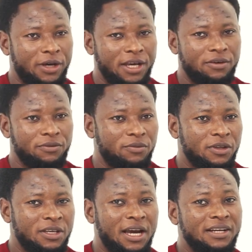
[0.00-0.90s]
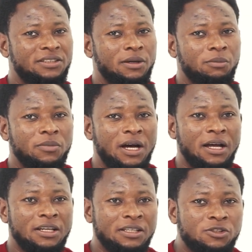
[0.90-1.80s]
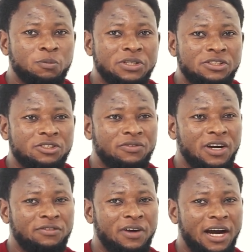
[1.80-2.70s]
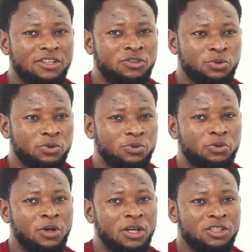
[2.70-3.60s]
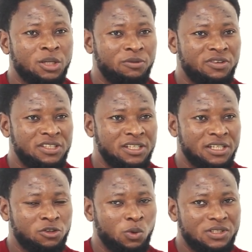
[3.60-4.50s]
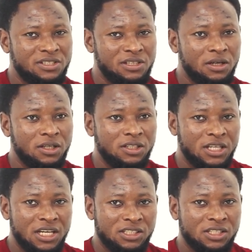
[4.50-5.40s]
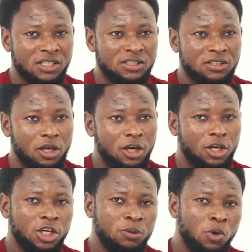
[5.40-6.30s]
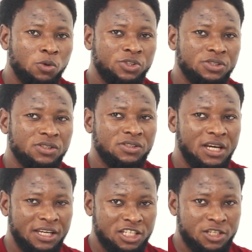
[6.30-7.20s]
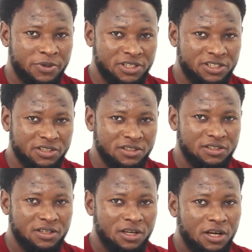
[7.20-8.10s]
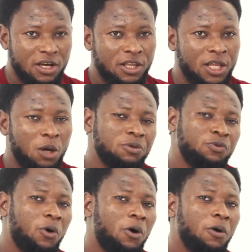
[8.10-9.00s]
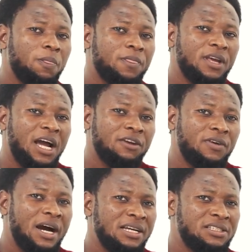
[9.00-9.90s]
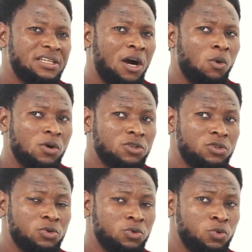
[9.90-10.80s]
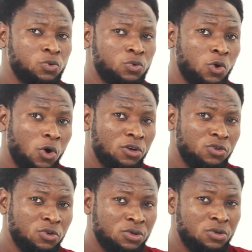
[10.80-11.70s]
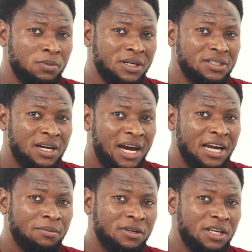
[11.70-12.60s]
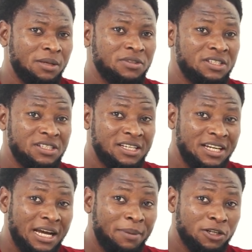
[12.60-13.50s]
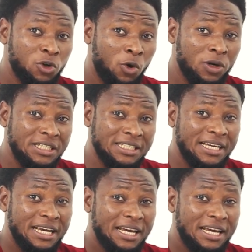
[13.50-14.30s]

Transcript: Okay, here is some uh, little piece of advice to some of the singers concerning gestures emotions and expressions. Now, before the advice, I want you to go on YouTube and type the name Cecilia Bartoli